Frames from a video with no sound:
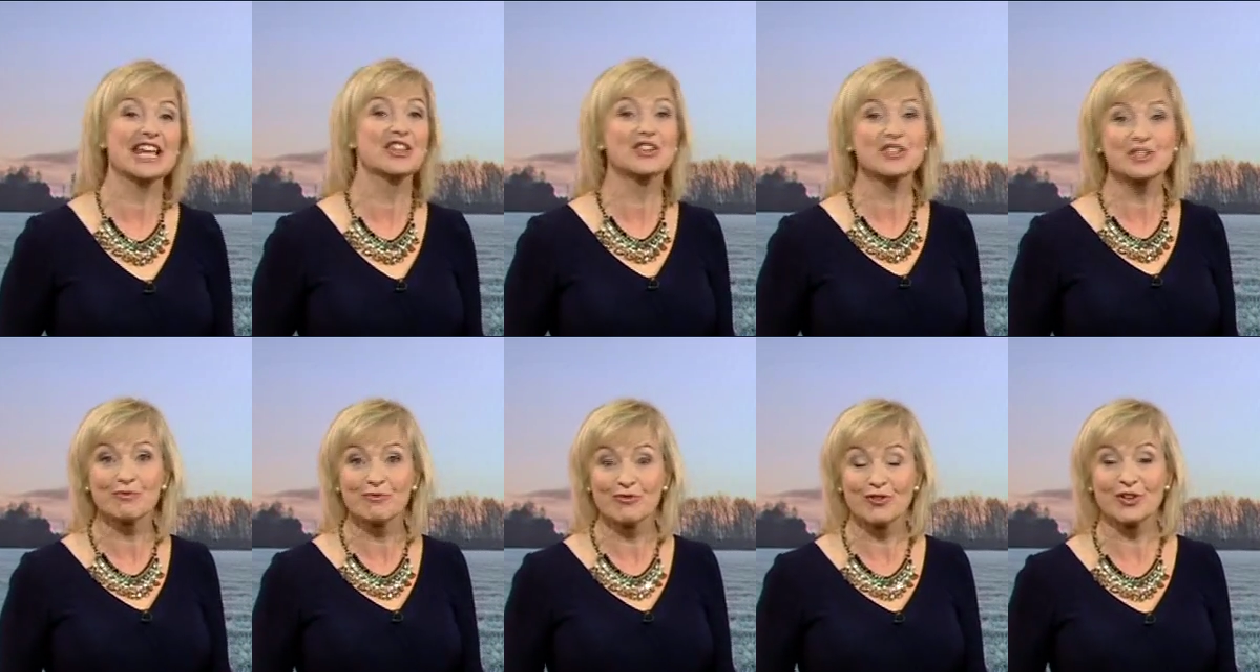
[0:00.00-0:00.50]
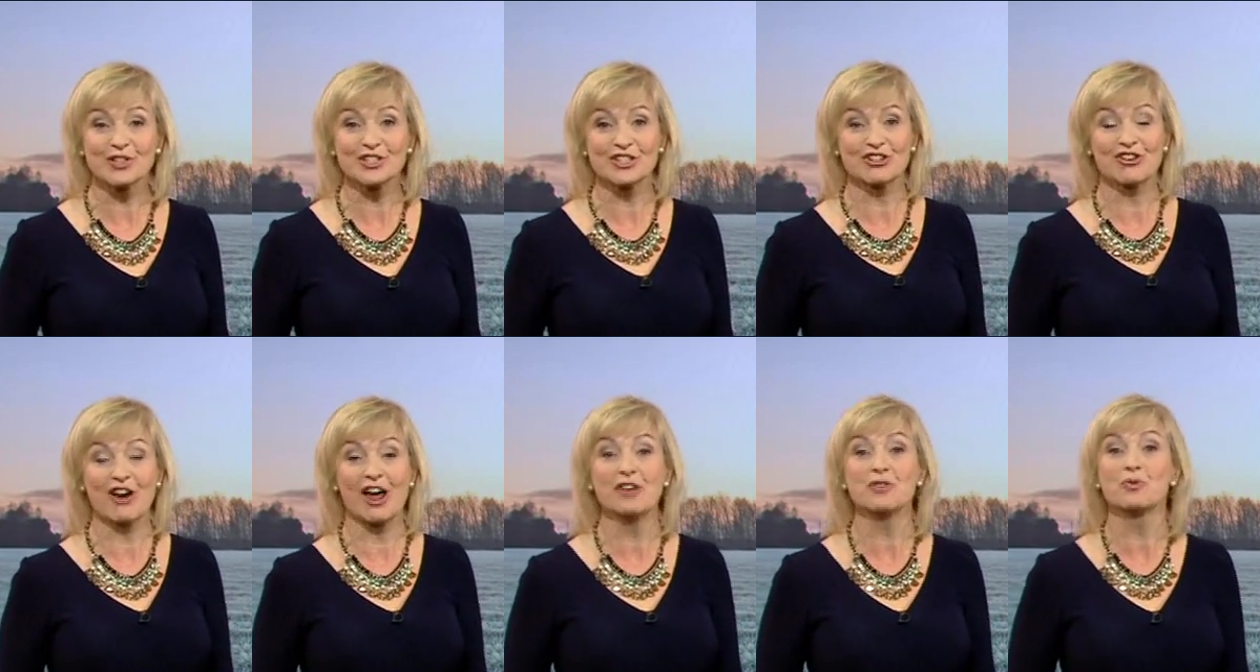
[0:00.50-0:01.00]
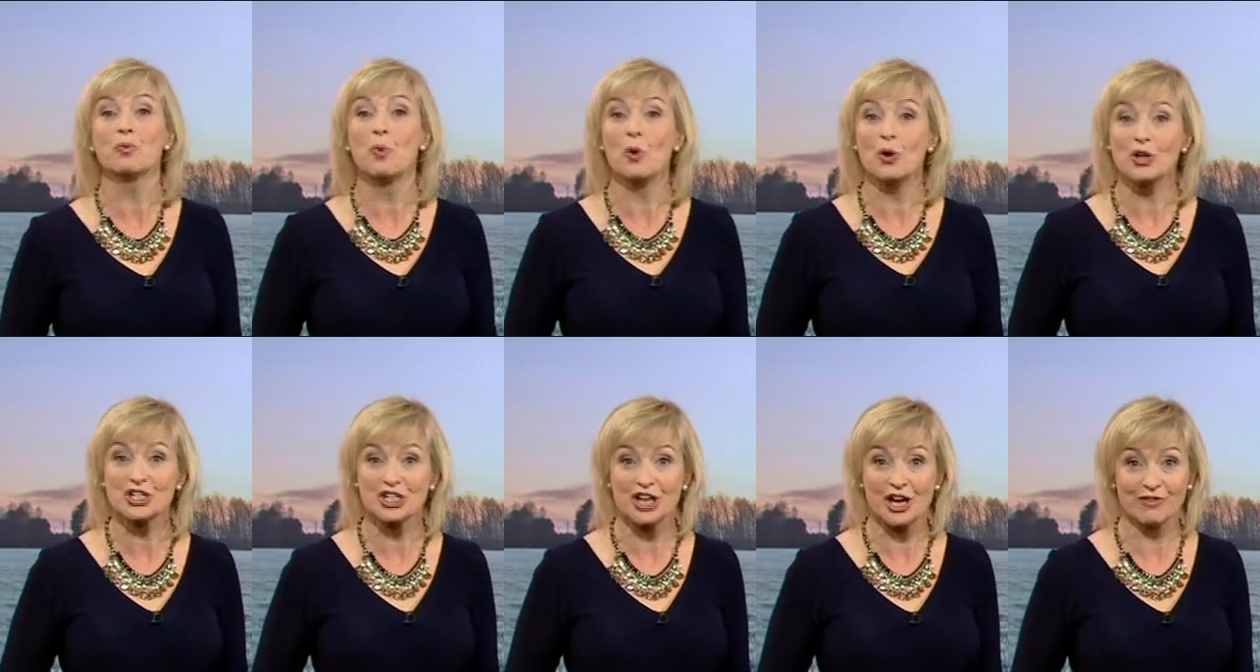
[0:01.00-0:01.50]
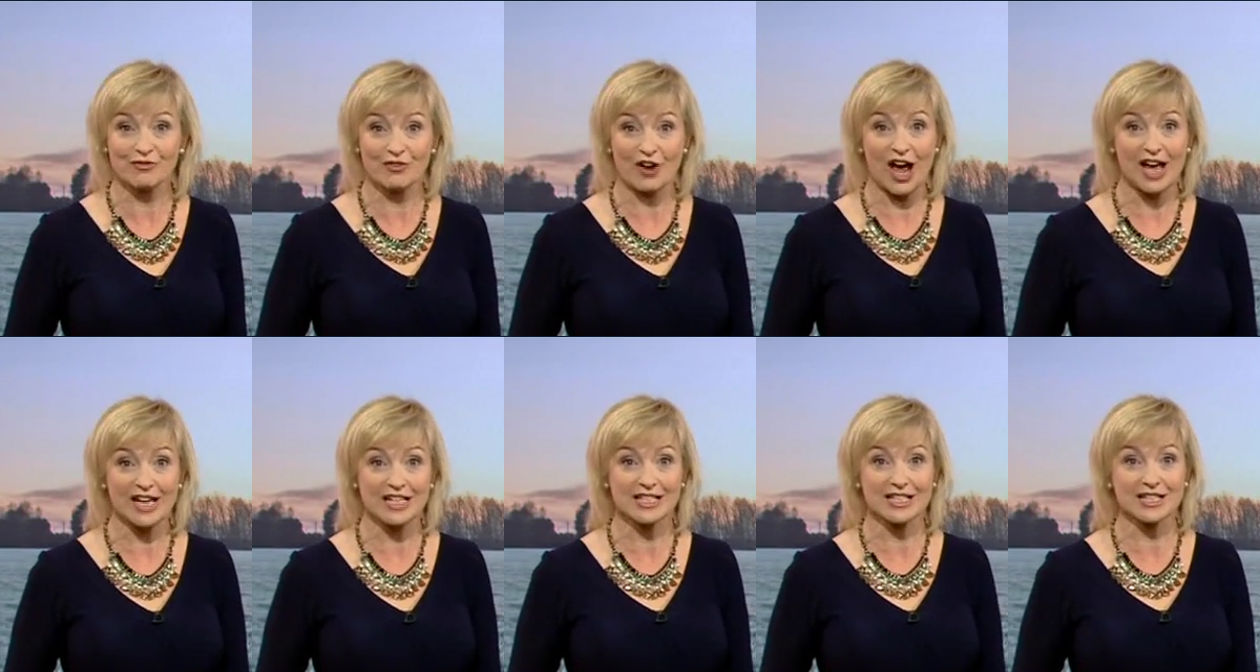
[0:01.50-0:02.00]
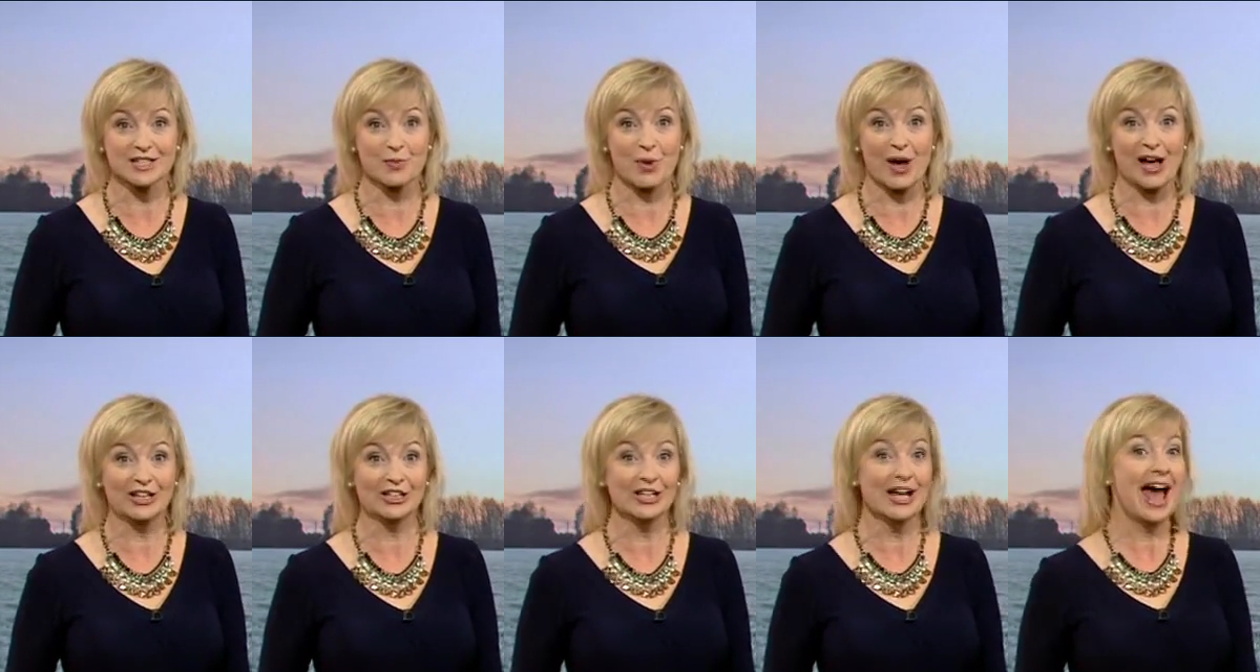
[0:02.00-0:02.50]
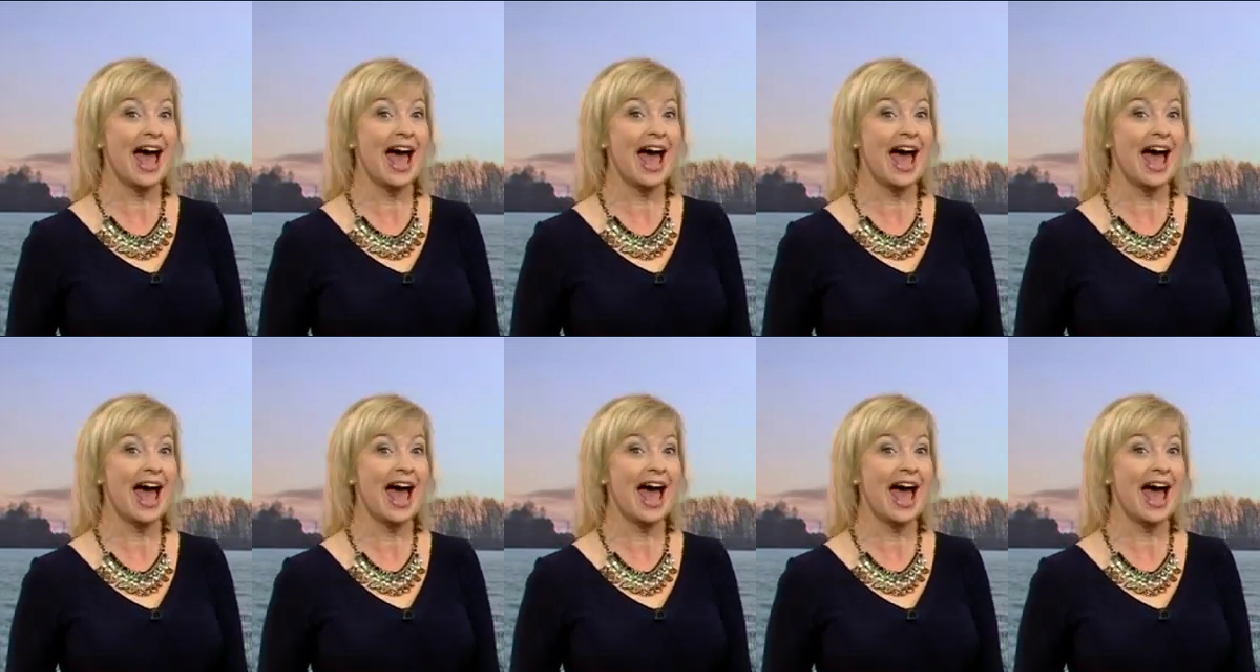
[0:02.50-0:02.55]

There's some frost around. Watch out for ice as well.